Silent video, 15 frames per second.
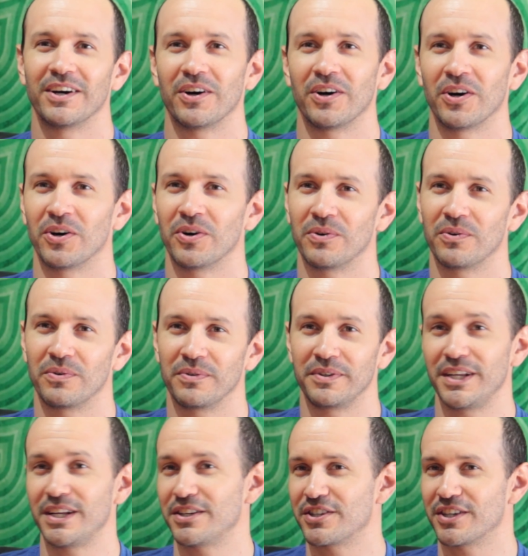Oh,
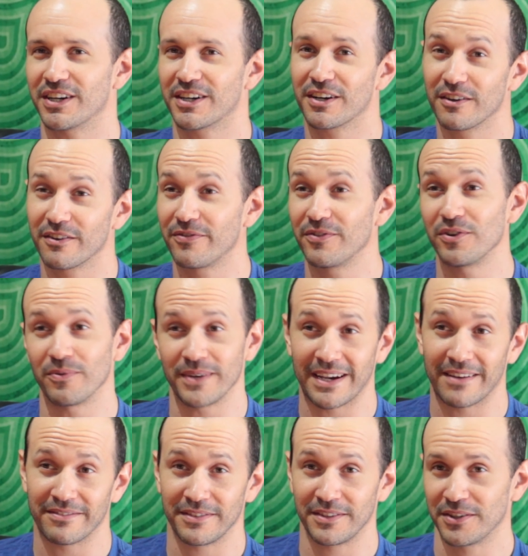ninja, kung fu. We have,